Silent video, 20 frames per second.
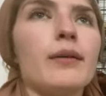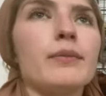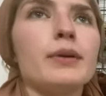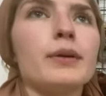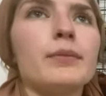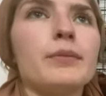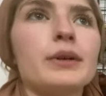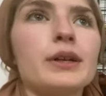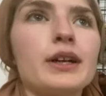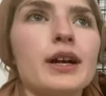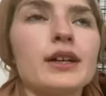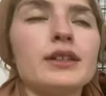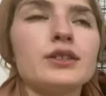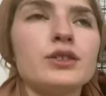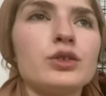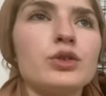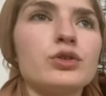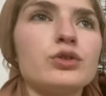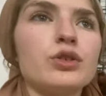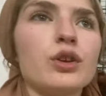because
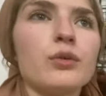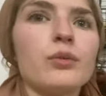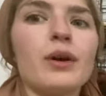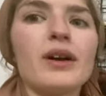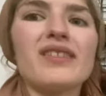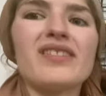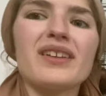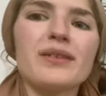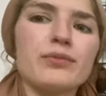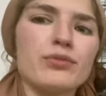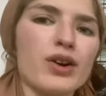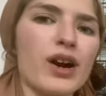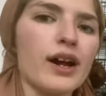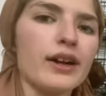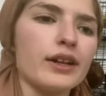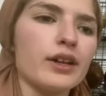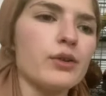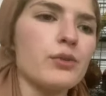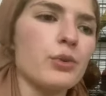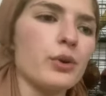you don't want them
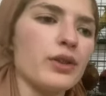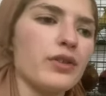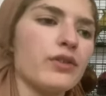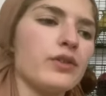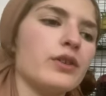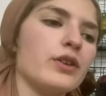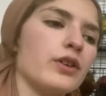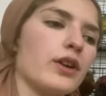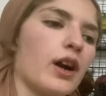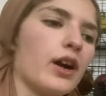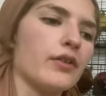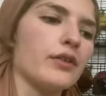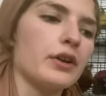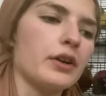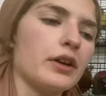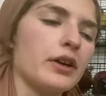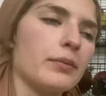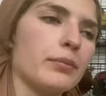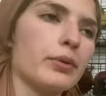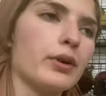rotting with your
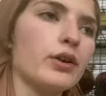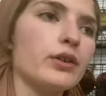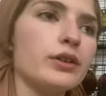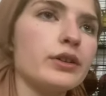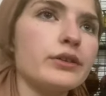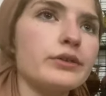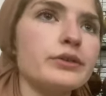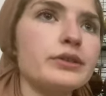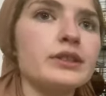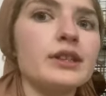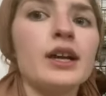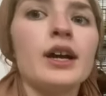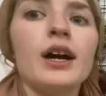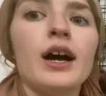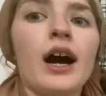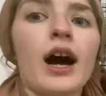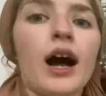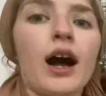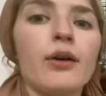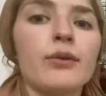other produce.
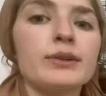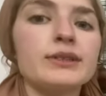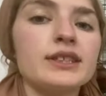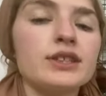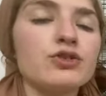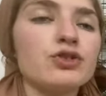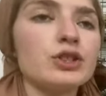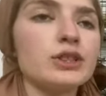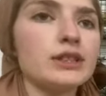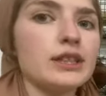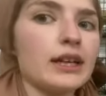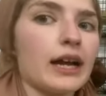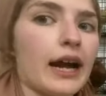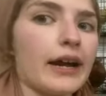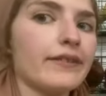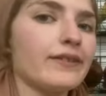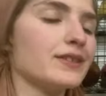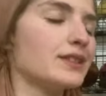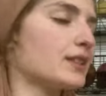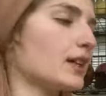What's interesting, I
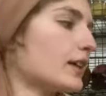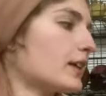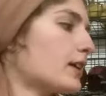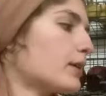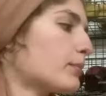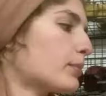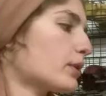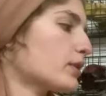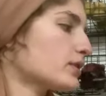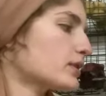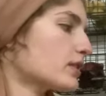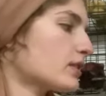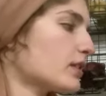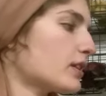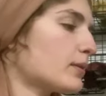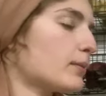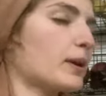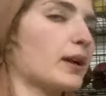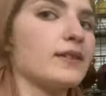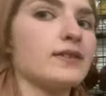haven't done it personally,
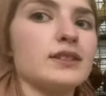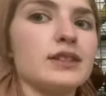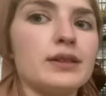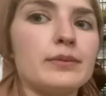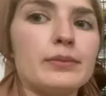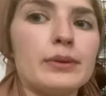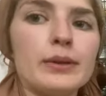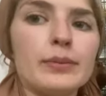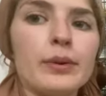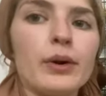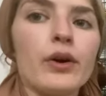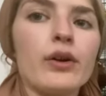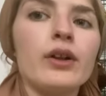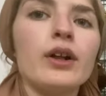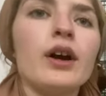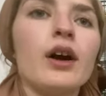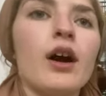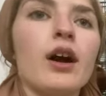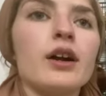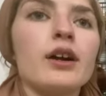but I've seen people
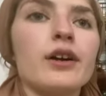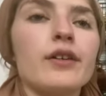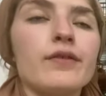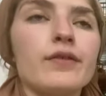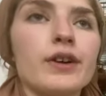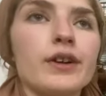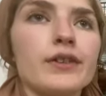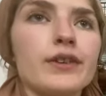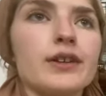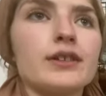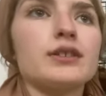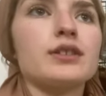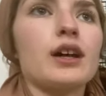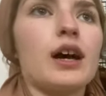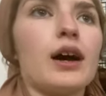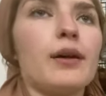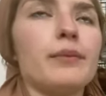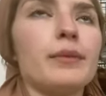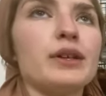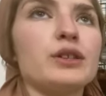convert this
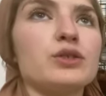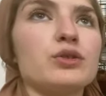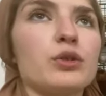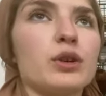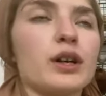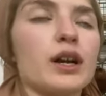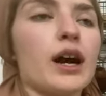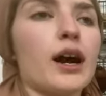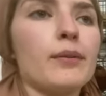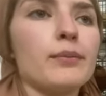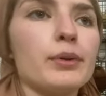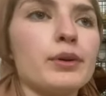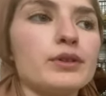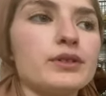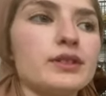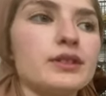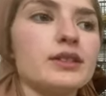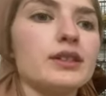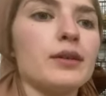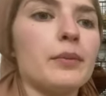into a
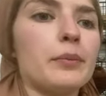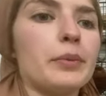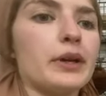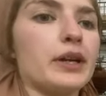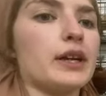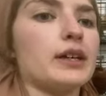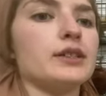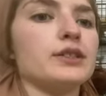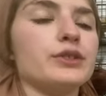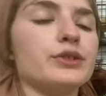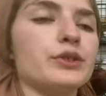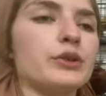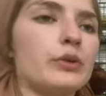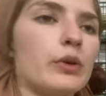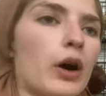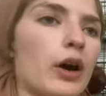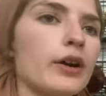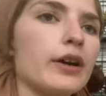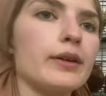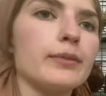compost, because you
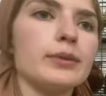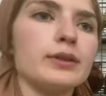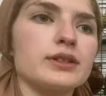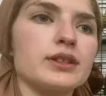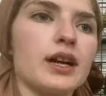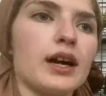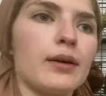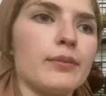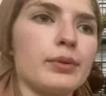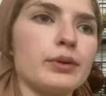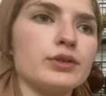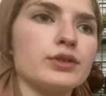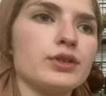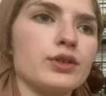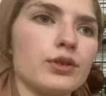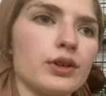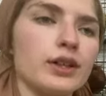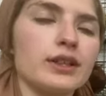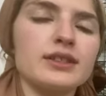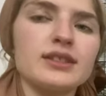are able to compost
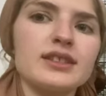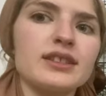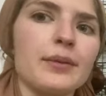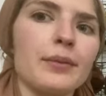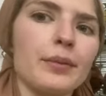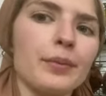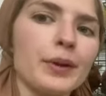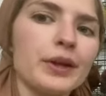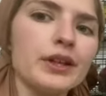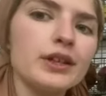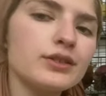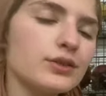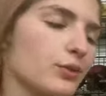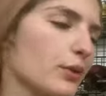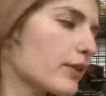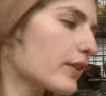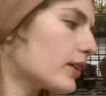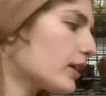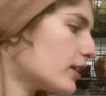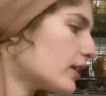according to some opinions
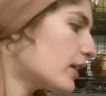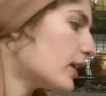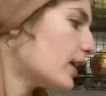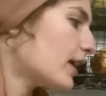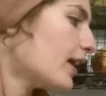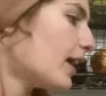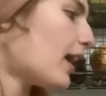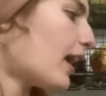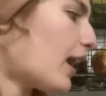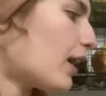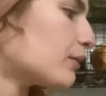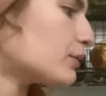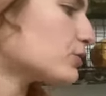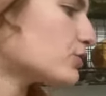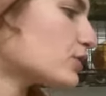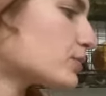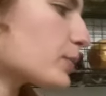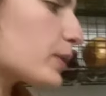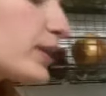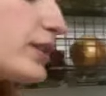with it, which
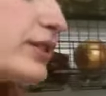is pretty